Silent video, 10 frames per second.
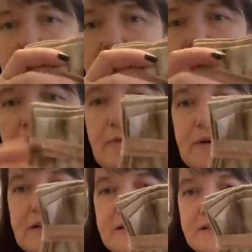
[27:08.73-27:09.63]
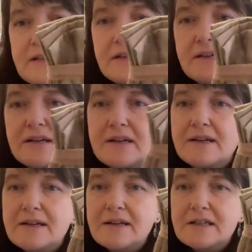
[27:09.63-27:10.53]
fabrics
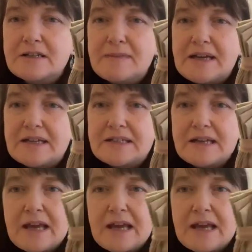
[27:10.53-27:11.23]
to make it.